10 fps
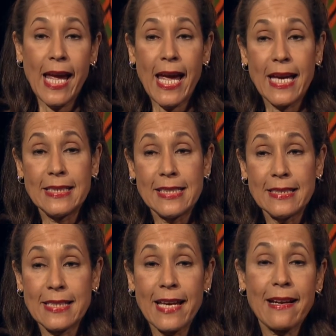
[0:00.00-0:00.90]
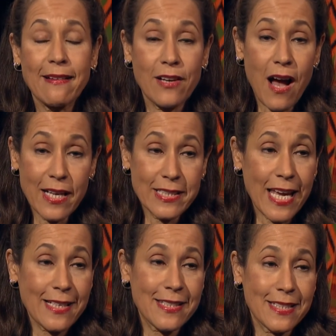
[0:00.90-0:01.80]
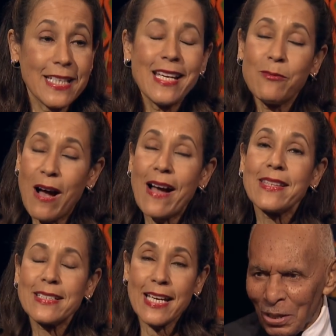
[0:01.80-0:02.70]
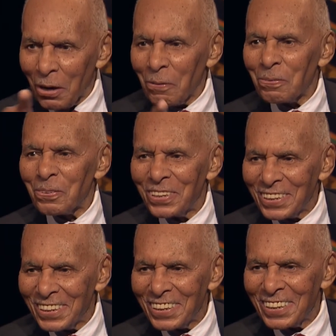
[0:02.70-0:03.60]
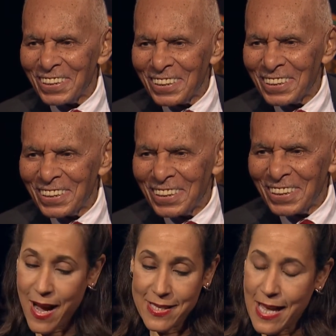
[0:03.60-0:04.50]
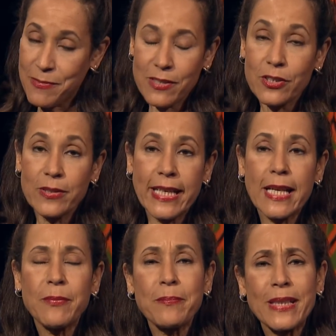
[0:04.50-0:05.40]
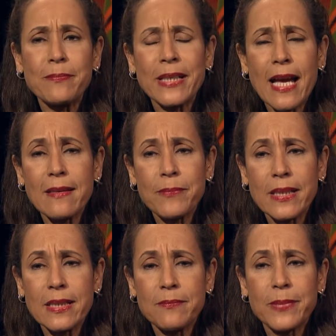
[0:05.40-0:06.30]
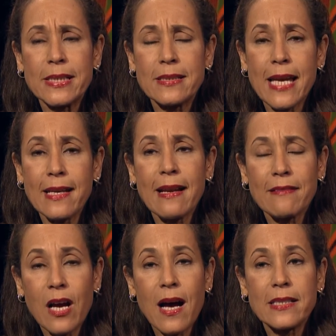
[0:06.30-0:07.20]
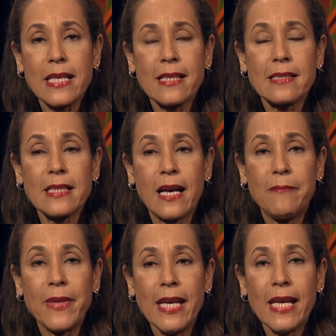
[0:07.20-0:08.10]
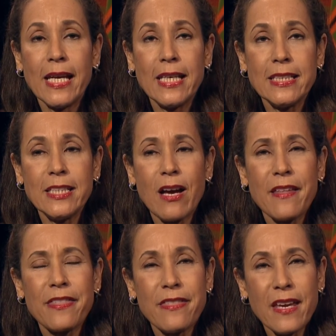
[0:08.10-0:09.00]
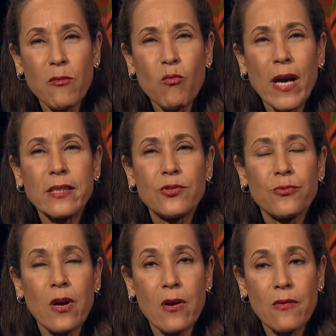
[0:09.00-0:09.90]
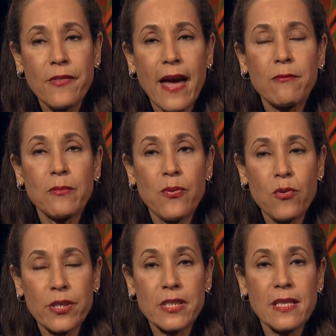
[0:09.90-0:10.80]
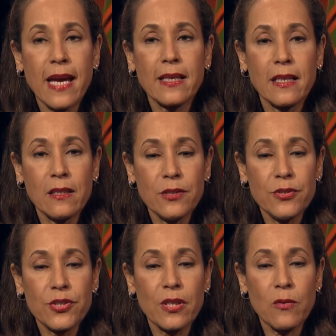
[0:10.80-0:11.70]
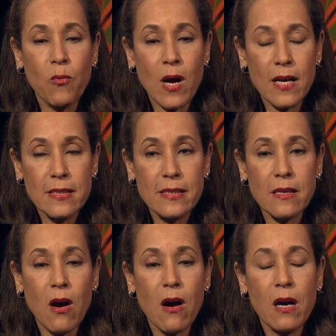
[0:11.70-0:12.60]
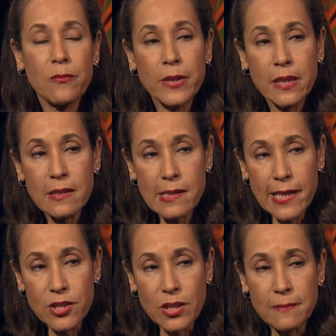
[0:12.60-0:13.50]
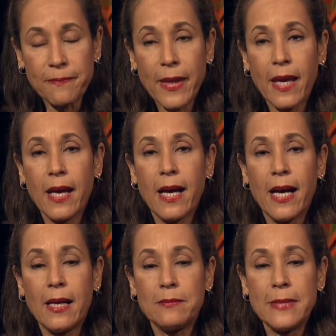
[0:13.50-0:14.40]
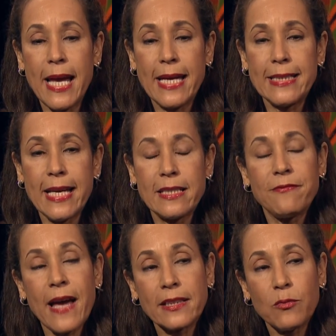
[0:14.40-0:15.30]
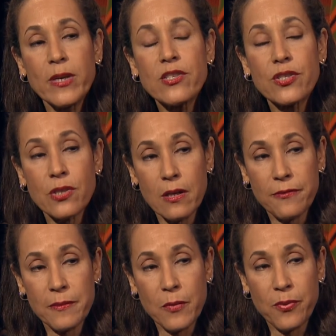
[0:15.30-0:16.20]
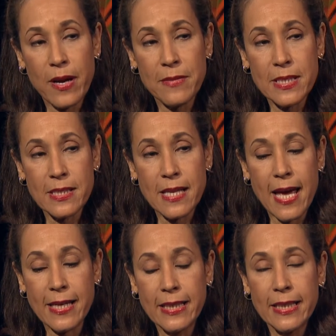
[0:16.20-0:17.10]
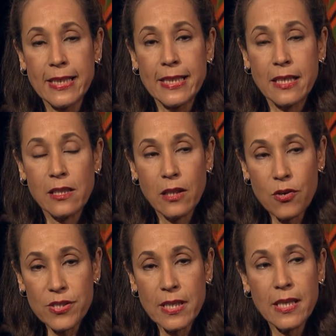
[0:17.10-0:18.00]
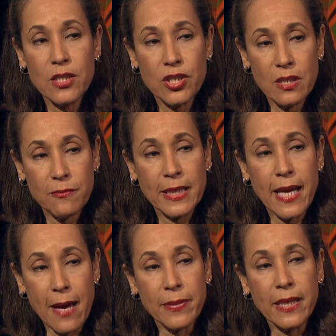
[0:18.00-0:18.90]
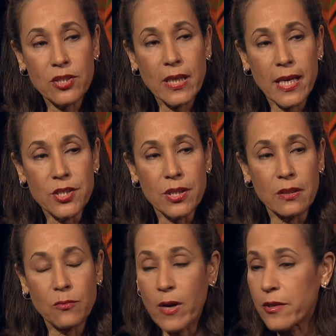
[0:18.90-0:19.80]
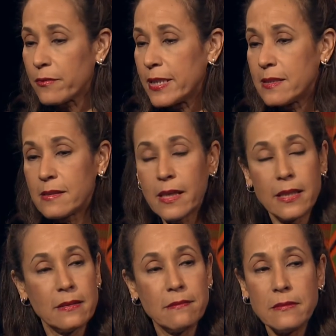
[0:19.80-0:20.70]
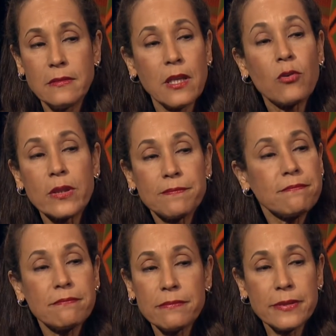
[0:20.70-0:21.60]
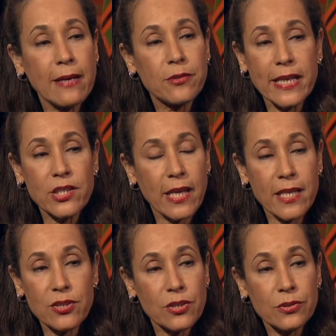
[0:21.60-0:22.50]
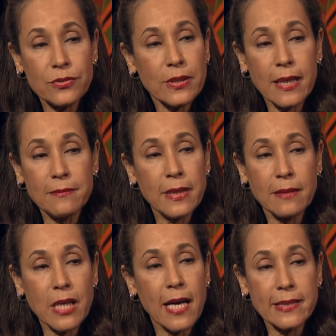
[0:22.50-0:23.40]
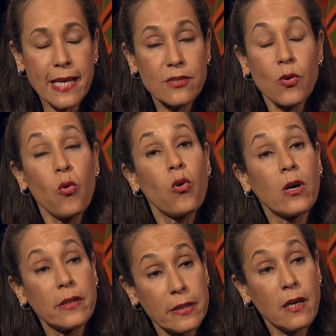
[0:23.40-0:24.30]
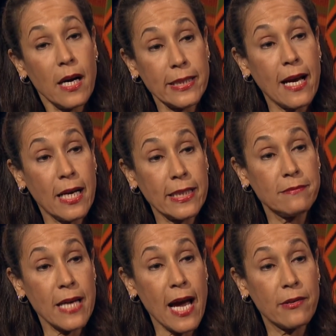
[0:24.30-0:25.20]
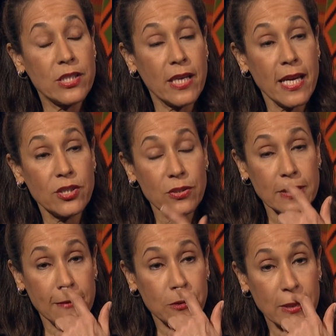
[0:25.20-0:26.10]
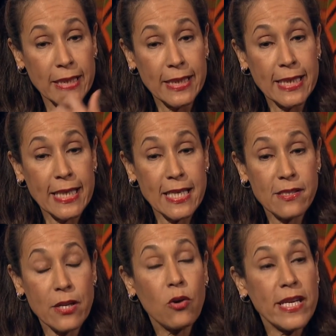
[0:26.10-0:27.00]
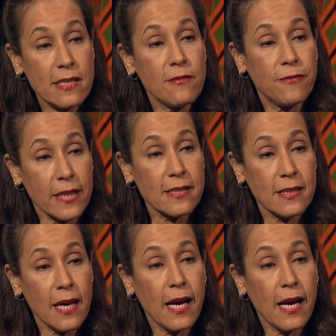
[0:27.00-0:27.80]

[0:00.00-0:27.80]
And taken out of context, maybe. well, I think one of exactly. I mean, in our minds, absolutely. And but but but I but but taken out of context, um, you know, I think what drove that reporter to that conclusion was our realization, um, and and the fact that we start from the premise that closing the achievement gap in education, whether it's in lower level educational uh, uh, context or on, on a higher educational level, is no easy fix.